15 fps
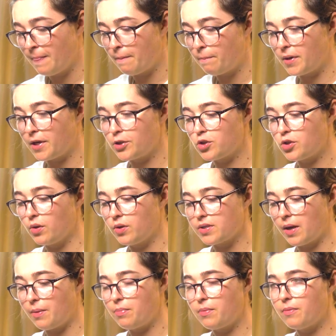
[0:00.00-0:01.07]
But it shows
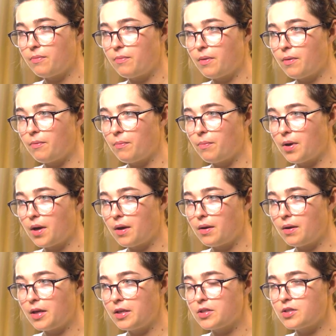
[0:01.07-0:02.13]
up,
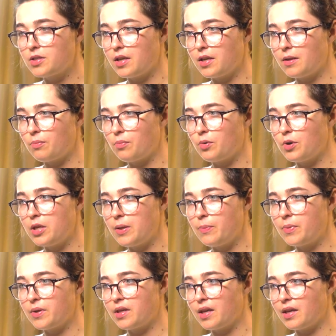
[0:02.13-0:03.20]
it really
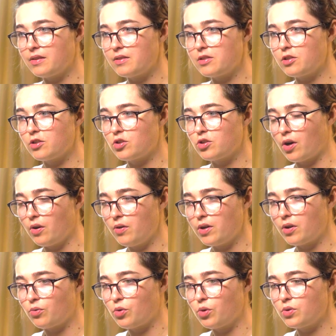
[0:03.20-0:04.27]
begins to show, and
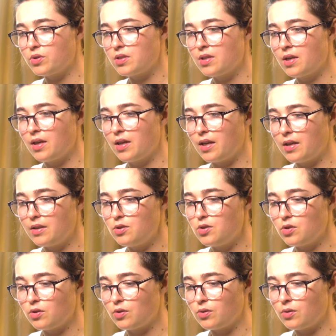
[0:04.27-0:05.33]
it roots
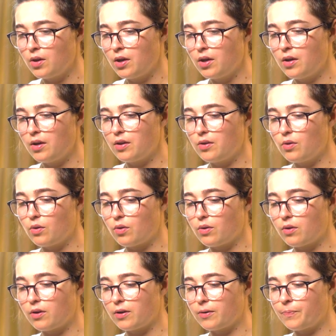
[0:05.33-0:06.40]
into
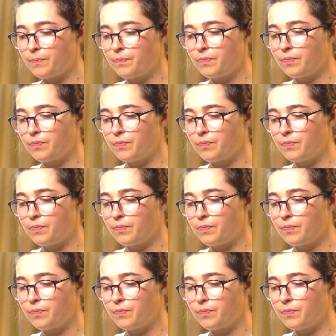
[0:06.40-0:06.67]
your